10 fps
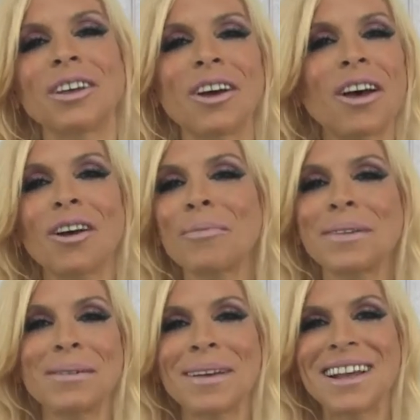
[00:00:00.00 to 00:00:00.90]
Y'all have
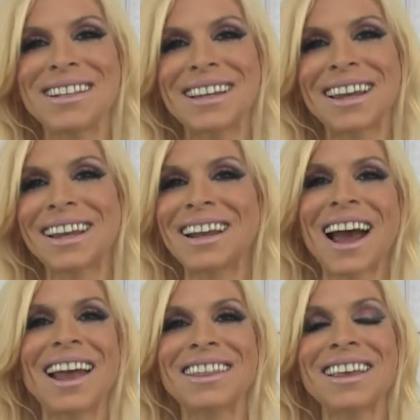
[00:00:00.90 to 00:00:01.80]
been amazing.
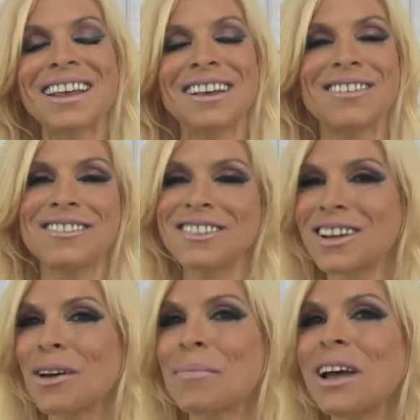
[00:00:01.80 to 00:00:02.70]
I thank you
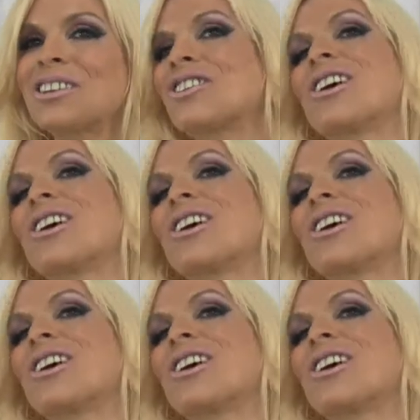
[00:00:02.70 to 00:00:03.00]
so much.